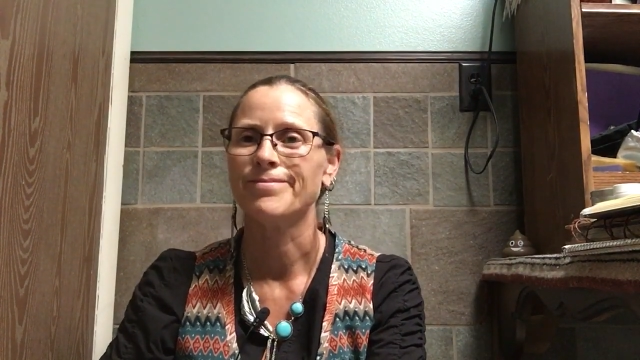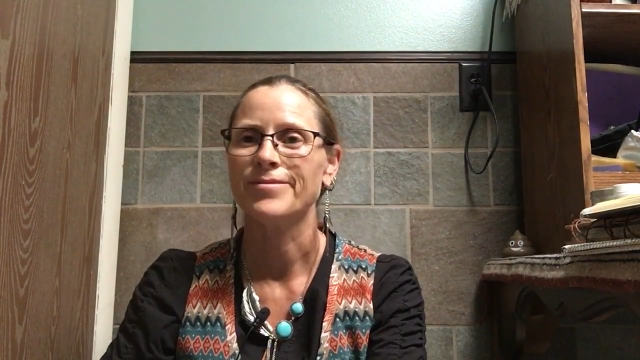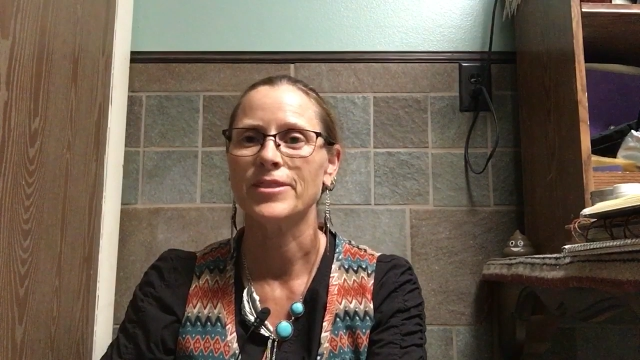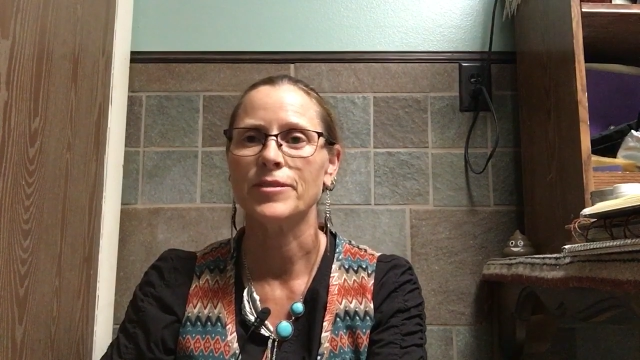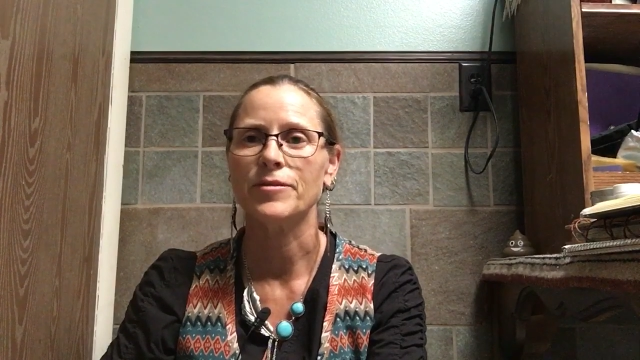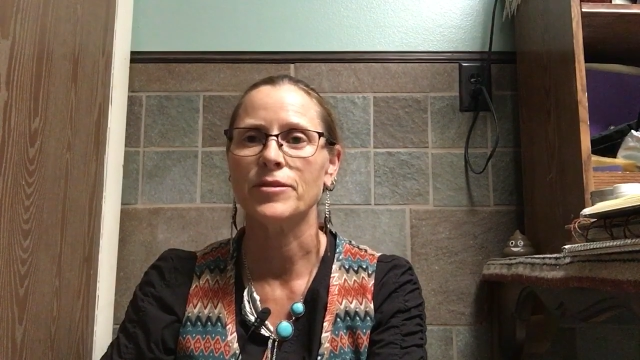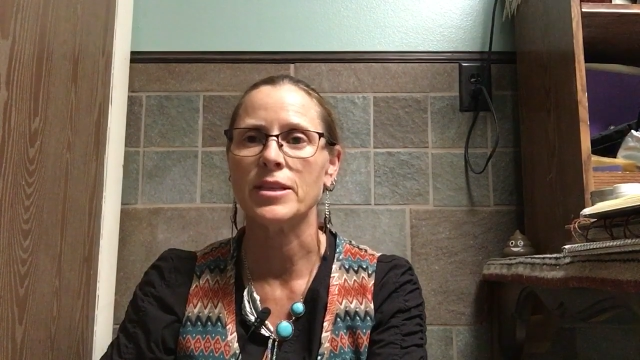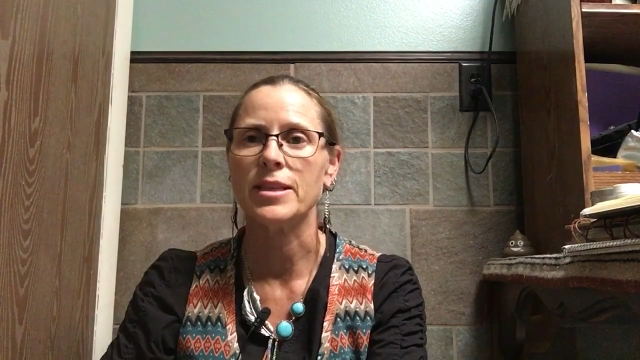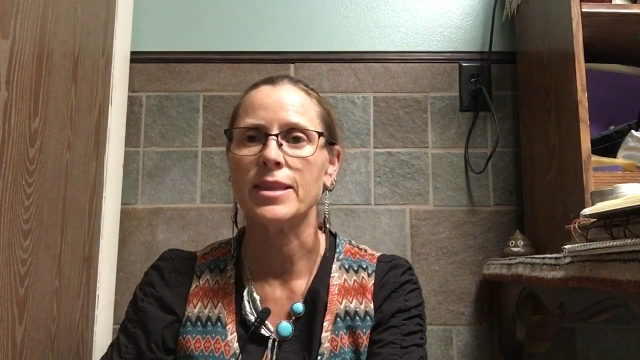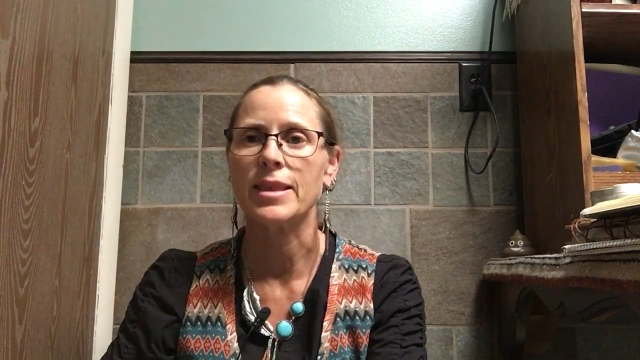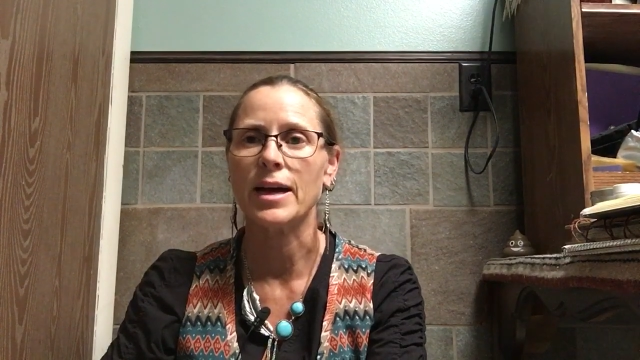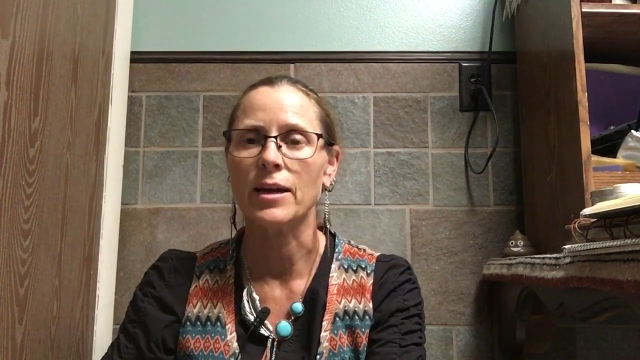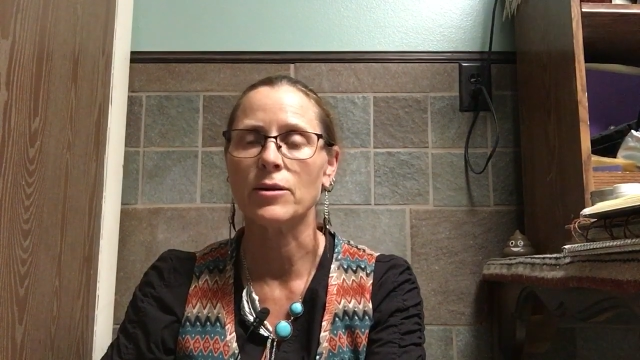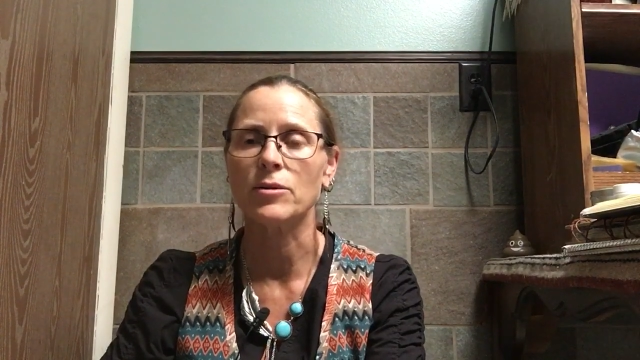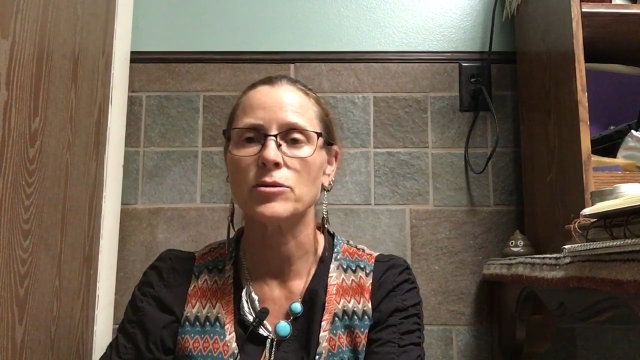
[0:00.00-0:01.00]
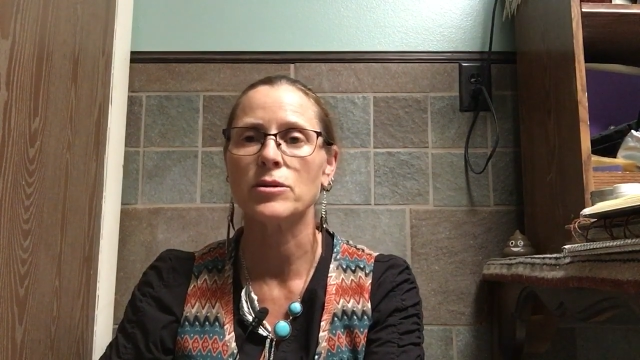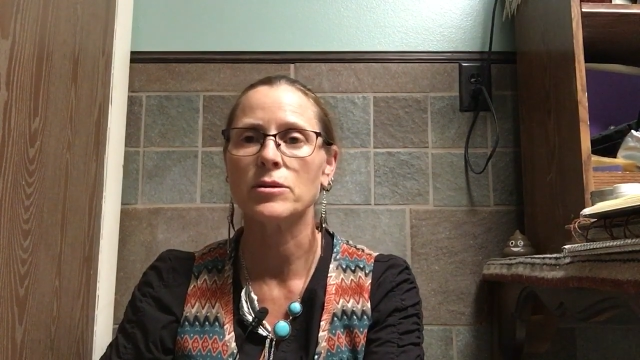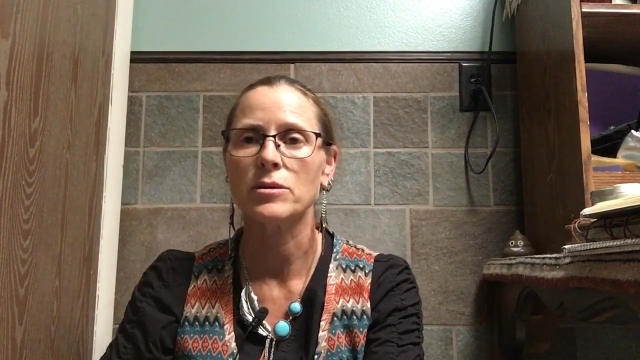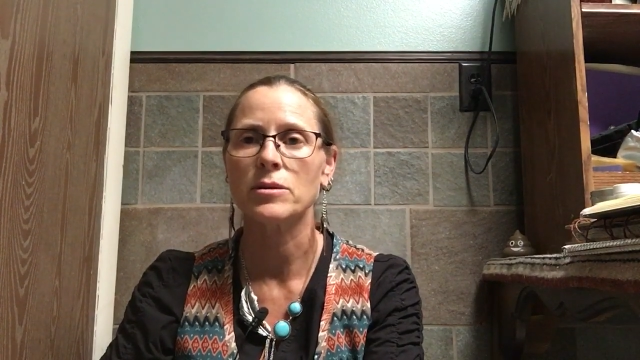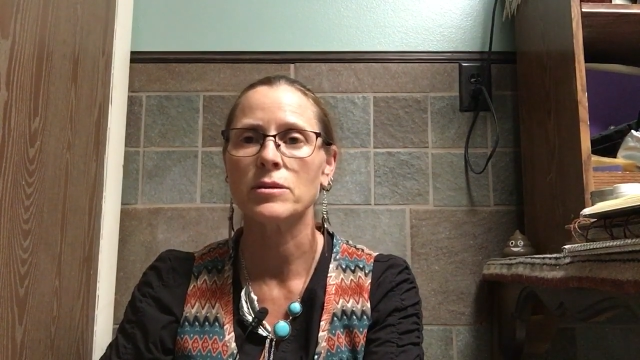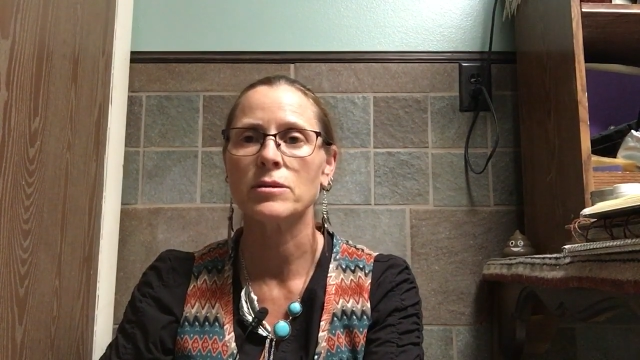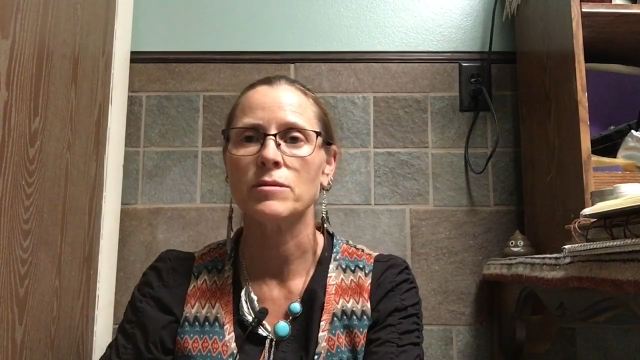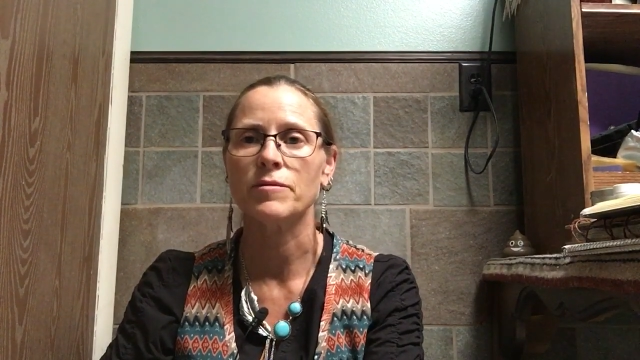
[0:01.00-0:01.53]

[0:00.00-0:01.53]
50,000